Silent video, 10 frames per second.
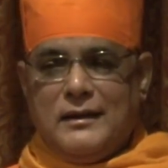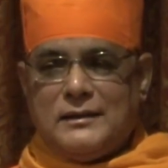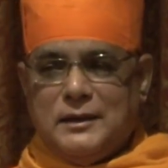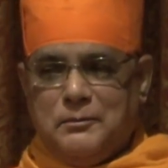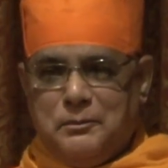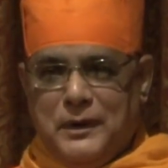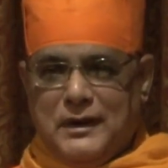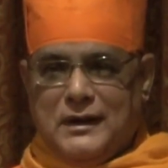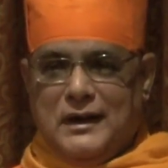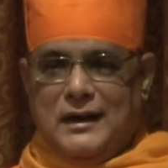
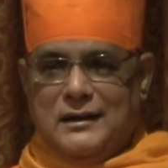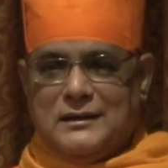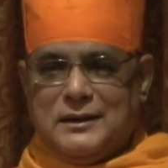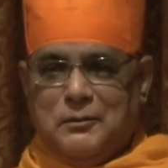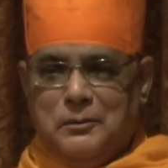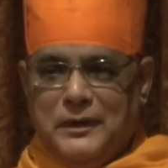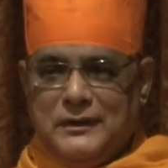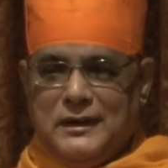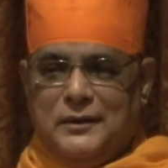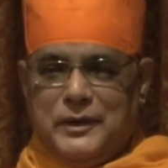Samparka,
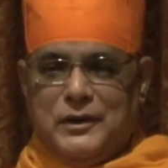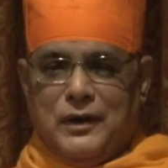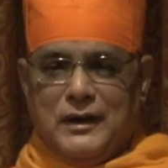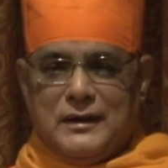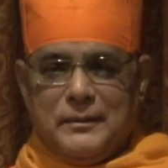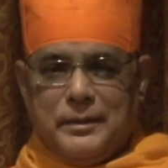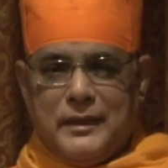sambandha we call it.